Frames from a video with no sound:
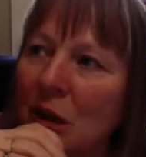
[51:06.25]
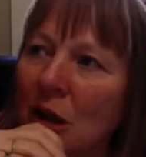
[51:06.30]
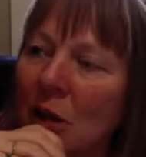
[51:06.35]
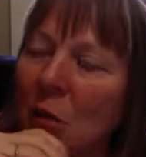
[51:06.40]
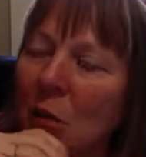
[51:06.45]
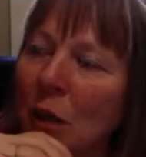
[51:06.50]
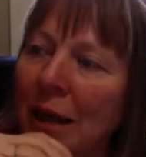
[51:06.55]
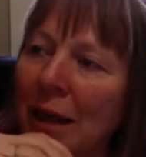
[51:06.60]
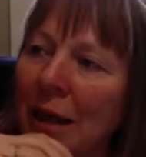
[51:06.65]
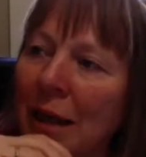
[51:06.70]
at
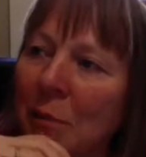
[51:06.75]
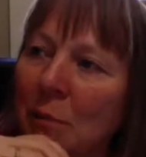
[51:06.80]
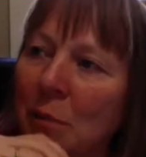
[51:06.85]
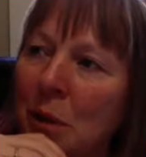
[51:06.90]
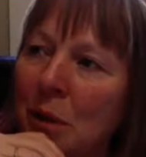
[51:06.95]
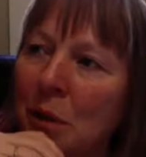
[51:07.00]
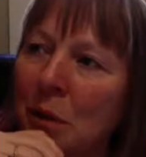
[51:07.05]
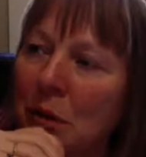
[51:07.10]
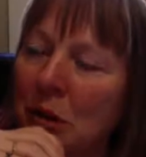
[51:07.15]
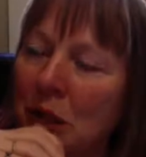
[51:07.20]
where
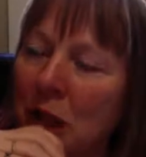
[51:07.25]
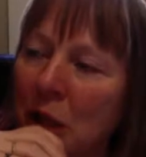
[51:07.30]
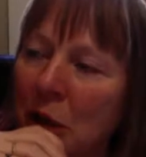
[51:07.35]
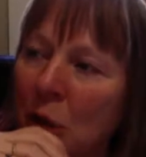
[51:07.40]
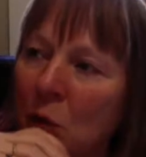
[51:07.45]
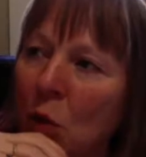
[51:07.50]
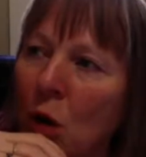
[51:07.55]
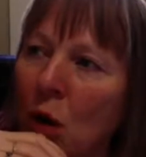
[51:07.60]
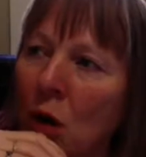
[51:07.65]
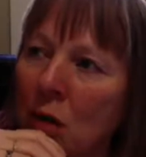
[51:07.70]
Pluto
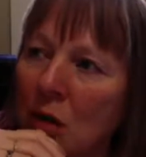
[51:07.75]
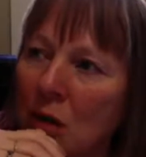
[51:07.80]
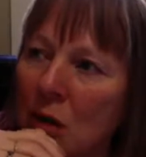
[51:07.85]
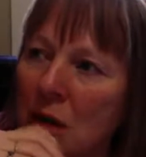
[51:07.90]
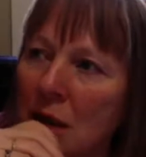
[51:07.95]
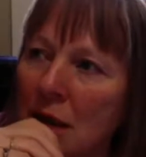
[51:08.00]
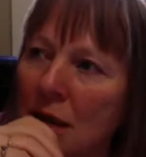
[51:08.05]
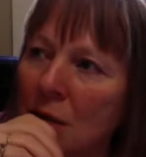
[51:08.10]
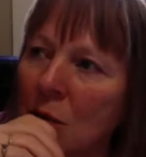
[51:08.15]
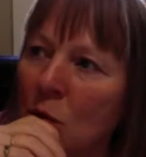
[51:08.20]

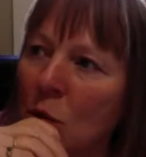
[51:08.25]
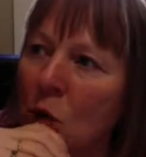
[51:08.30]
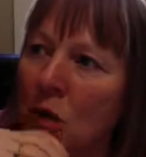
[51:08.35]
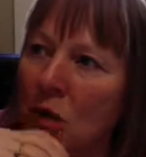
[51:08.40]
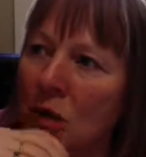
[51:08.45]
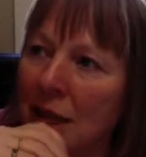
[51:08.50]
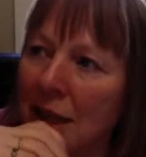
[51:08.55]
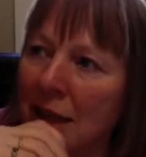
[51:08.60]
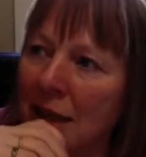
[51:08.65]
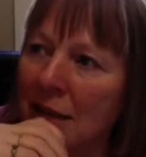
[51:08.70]
was and
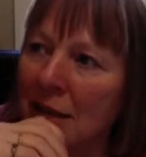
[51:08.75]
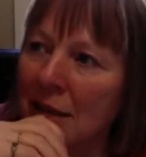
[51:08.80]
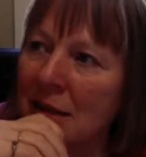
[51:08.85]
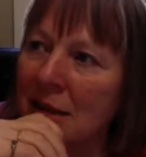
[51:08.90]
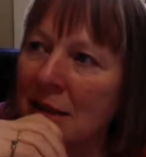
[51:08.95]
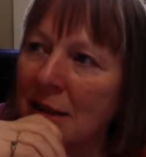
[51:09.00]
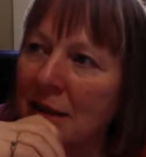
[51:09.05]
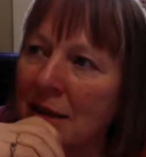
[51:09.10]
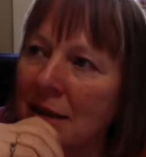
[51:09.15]
what dates